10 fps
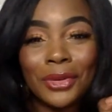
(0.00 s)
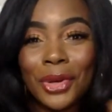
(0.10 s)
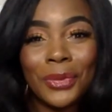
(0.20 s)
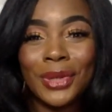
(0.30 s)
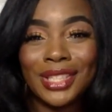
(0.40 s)
don't
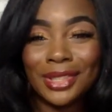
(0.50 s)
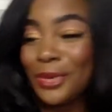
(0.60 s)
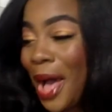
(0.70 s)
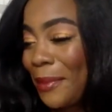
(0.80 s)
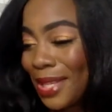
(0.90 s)
know what to
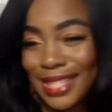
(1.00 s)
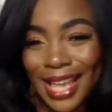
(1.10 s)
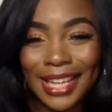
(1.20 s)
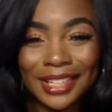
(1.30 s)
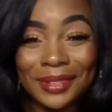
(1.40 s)
do. I'm
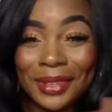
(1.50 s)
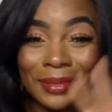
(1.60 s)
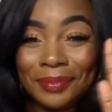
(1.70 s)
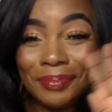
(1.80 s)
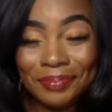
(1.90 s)
excited.
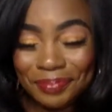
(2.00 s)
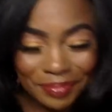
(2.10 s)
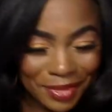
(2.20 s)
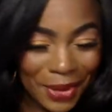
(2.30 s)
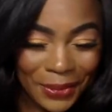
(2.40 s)

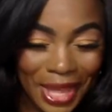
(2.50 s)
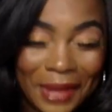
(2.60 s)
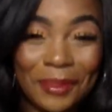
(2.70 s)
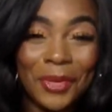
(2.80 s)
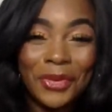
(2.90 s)

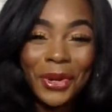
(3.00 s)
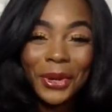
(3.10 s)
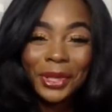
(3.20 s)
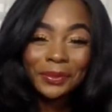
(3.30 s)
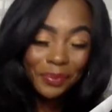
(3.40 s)
Okay, moving
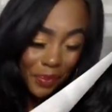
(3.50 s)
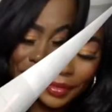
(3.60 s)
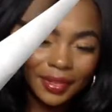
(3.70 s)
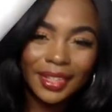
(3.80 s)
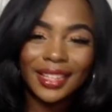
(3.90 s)
on.
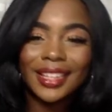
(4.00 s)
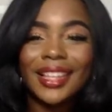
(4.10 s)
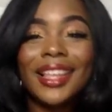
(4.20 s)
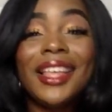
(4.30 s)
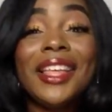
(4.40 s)

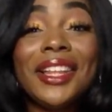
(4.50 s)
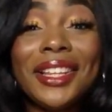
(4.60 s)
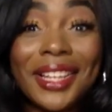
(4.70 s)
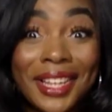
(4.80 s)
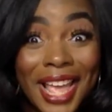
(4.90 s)

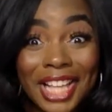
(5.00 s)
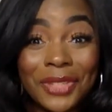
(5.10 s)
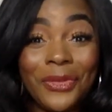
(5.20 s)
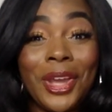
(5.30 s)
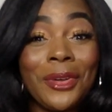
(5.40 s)
The
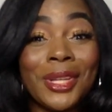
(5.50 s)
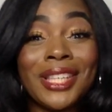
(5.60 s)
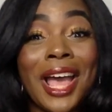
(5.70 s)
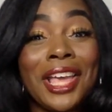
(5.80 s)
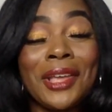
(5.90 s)
next
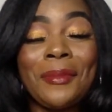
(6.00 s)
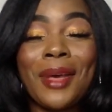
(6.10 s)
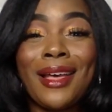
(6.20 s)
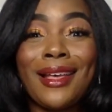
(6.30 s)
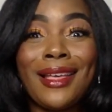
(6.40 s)
fragrance I am
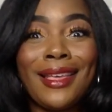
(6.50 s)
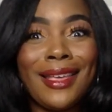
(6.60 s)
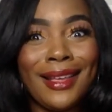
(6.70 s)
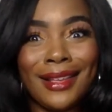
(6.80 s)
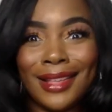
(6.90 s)

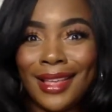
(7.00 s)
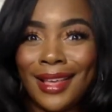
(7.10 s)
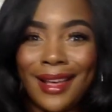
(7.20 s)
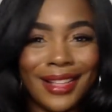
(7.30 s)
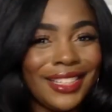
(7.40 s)

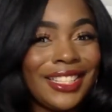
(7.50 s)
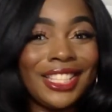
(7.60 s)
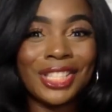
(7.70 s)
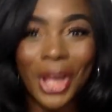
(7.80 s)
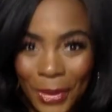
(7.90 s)

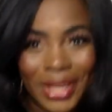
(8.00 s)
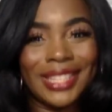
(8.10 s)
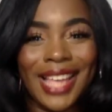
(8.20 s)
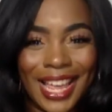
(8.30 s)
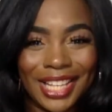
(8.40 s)
so
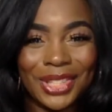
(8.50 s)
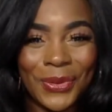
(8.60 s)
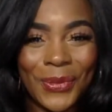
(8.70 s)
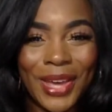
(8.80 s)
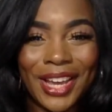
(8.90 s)
excited
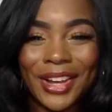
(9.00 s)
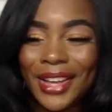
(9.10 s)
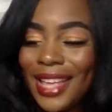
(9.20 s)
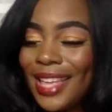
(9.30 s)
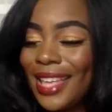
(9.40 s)
to
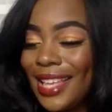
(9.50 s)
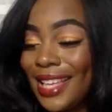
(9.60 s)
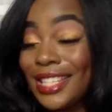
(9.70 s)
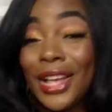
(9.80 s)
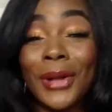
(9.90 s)
wear
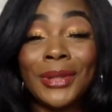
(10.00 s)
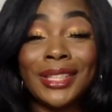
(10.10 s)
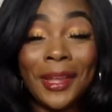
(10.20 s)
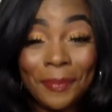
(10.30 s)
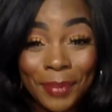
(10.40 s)
is
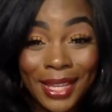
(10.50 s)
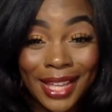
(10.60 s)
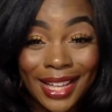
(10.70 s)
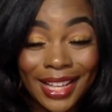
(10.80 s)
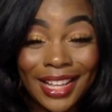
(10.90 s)

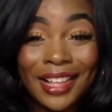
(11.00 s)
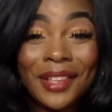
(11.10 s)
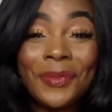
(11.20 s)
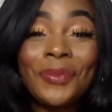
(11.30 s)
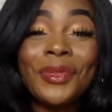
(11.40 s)

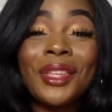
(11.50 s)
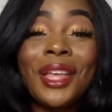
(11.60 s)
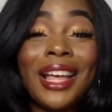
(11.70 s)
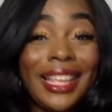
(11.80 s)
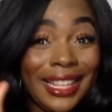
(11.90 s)
Olympea
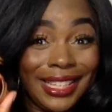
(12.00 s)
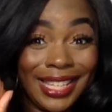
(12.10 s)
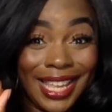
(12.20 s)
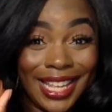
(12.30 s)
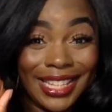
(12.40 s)

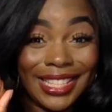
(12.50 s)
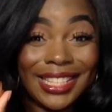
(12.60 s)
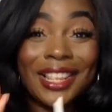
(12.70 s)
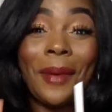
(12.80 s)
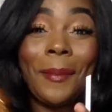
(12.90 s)
Intense.
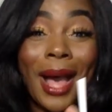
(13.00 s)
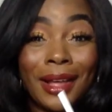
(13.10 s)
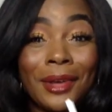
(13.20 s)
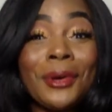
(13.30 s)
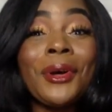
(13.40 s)

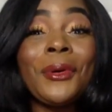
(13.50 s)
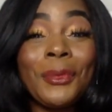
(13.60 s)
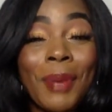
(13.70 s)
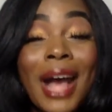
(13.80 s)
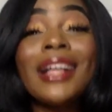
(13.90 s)
Paco,
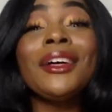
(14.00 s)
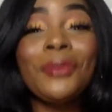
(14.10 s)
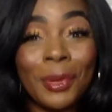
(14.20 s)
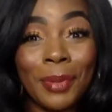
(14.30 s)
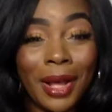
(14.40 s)
Paco
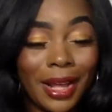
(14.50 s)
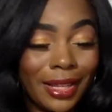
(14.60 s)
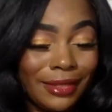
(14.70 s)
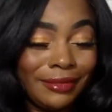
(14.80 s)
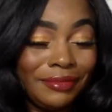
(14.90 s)
Rabanne.